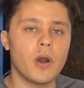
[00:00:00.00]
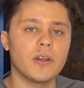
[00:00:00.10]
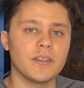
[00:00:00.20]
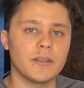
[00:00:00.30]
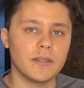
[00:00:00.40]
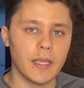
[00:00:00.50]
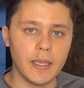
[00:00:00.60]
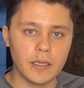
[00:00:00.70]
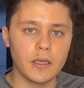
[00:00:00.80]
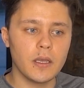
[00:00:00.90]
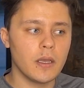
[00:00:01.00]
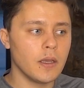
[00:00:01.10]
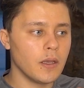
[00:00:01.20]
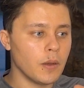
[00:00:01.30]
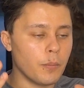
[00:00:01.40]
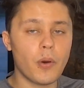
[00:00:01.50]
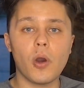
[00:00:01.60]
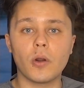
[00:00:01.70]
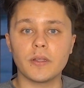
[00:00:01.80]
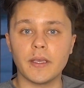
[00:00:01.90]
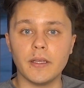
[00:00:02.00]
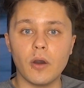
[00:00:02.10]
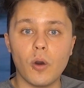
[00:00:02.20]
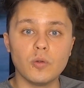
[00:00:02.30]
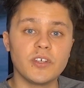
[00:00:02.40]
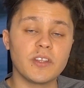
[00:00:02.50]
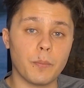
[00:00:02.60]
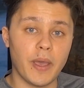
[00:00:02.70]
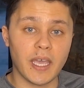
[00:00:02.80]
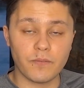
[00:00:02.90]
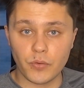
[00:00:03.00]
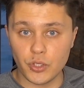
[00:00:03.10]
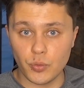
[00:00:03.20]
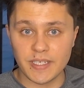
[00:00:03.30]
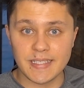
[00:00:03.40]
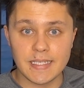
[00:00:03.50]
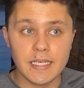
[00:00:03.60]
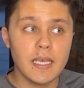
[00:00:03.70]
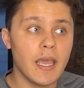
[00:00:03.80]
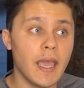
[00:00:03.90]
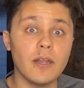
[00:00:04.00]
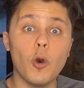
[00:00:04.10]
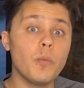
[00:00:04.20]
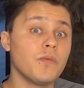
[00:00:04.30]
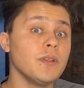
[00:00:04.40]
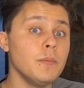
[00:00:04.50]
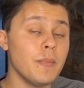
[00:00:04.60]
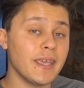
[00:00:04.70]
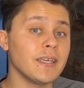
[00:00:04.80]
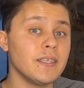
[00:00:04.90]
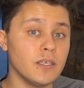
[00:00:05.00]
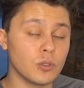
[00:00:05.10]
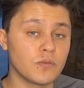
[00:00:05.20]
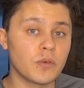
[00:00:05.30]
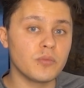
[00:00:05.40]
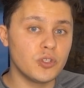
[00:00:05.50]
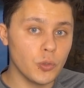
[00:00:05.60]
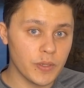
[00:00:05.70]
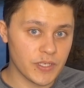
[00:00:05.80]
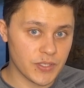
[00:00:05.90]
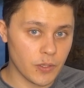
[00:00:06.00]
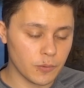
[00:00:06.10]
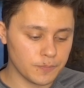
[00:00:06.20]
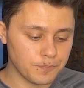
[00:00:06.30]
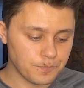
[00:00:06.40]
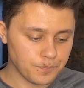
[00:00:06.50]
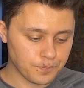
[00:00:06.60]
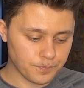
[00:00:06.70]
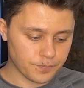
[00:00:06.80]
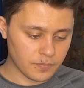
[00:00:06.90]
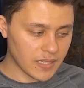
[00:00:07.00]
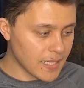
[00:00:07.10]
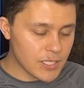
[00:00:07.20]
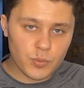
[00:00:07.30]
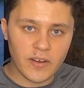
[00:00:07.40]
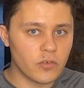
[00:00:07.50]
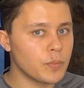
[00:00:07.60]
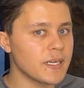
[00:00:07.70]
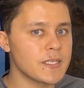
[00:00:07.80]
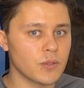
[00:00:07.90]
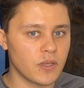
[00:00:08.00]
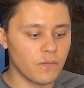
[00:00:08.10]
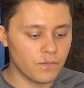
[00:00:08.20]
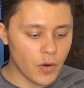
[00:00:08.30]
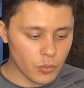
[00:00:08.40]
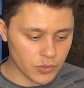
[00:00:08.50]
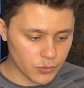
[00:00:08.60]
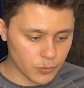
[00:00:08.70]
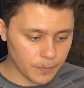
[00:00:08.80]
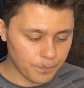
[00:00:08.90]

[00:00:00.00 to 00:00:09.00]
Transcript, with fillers: on and take part in holding the peg for UST and hopefully make a yield from doing so. That's what everybody's looking forward to.